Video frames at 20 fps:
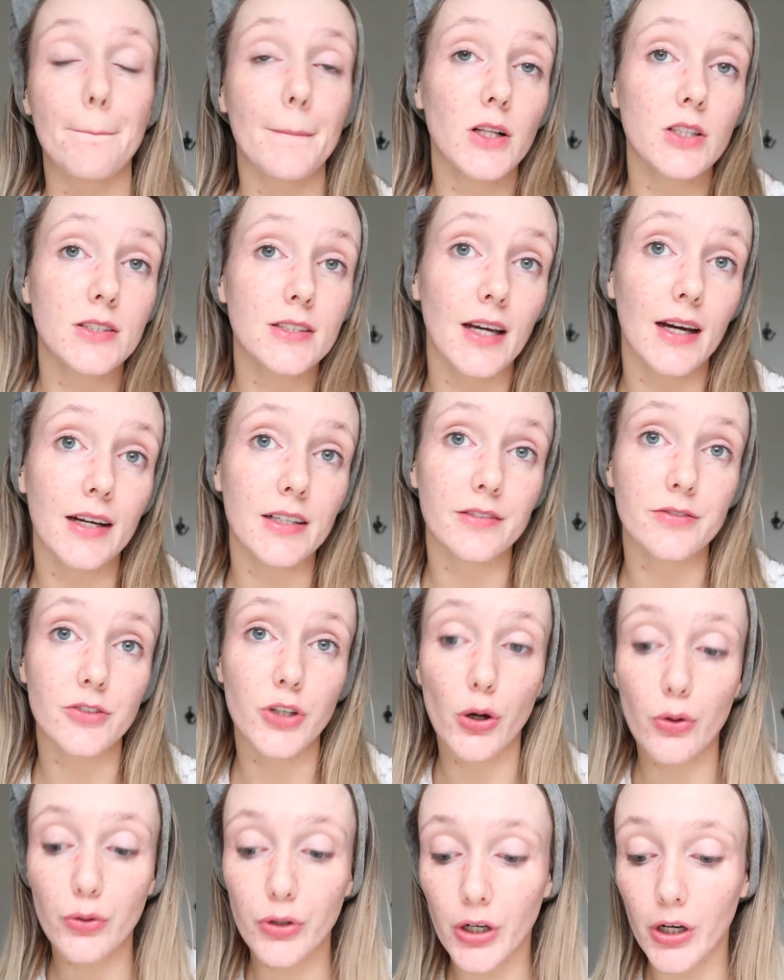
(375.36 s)
Multiactive
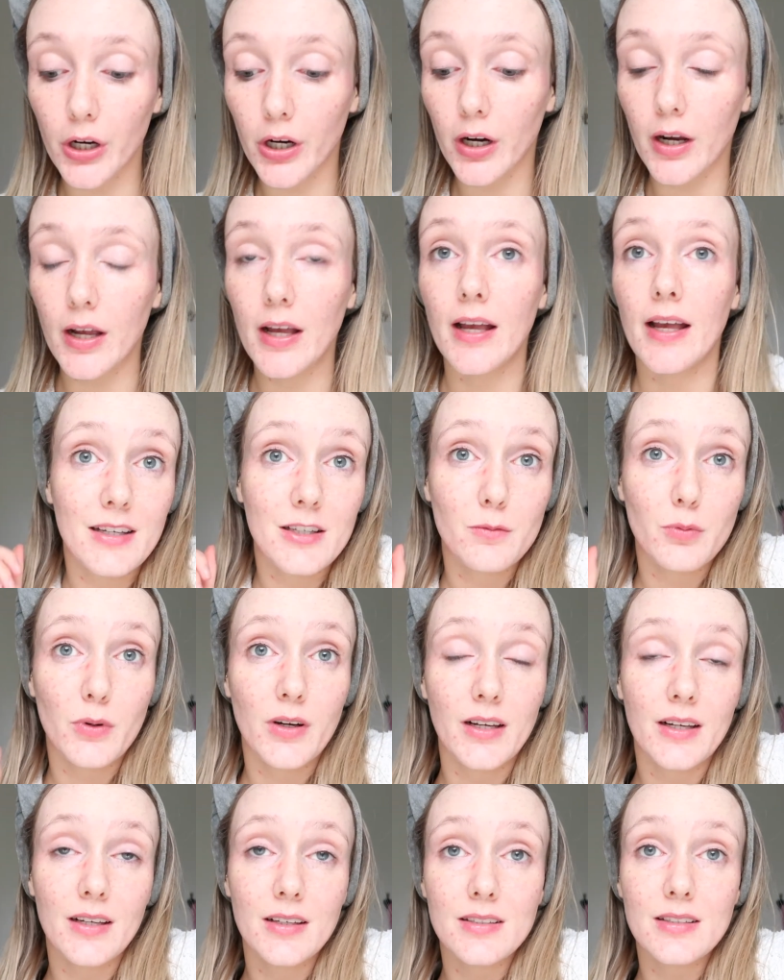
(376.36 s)
Toner. This
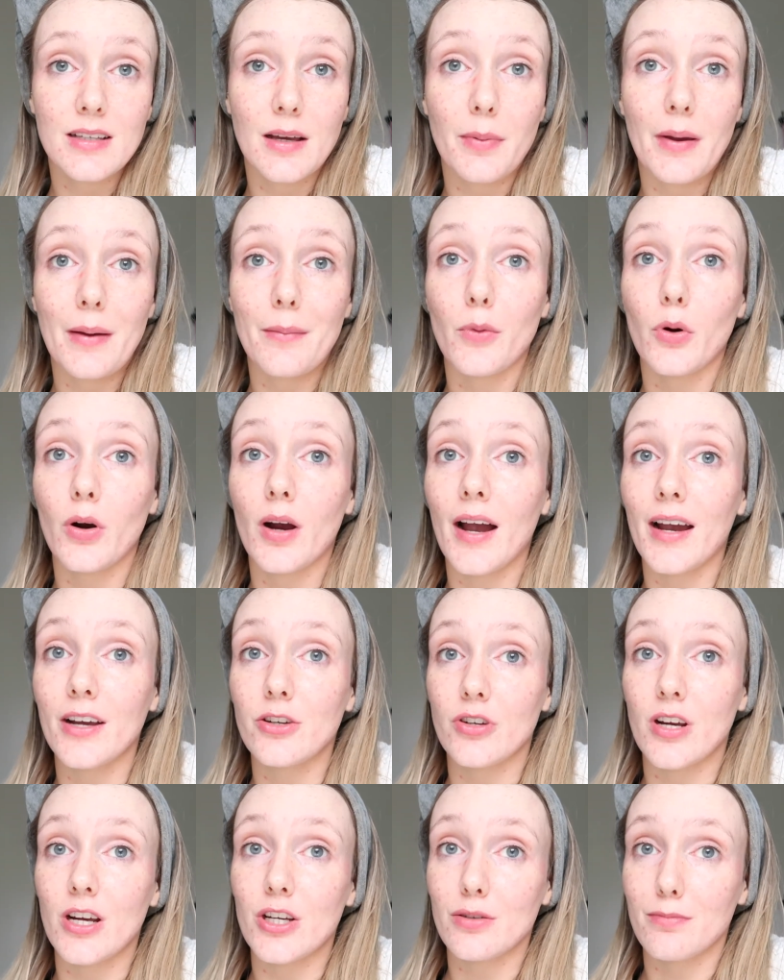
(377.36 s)
brings a bit more
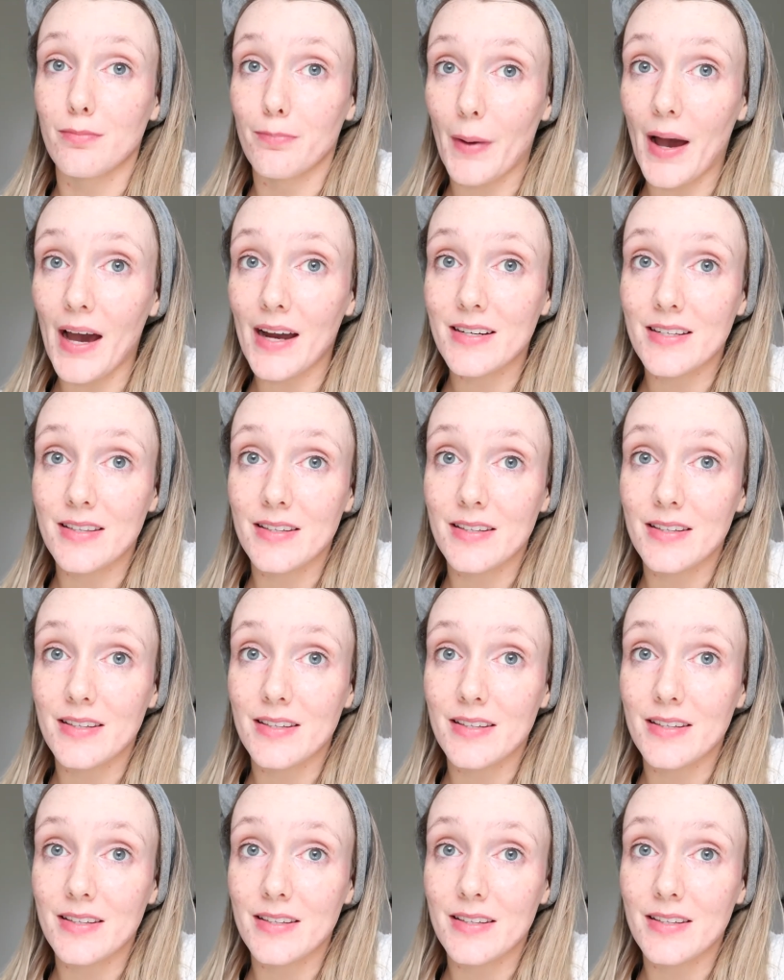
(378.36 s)
hydration back to